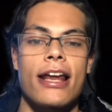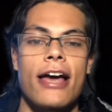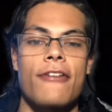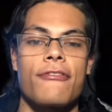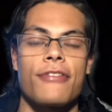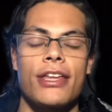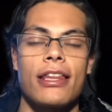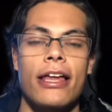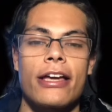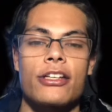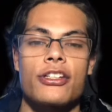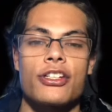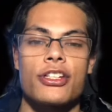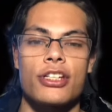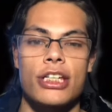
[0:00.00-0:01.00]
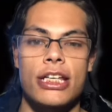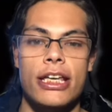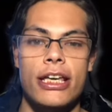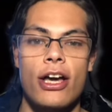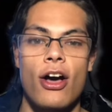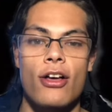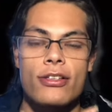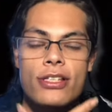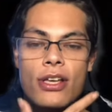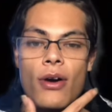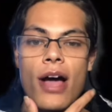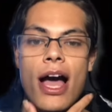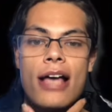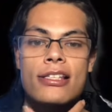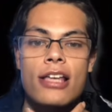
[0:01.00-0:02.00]
I feel like she also
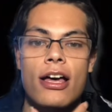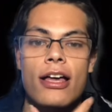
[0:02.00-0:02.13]
has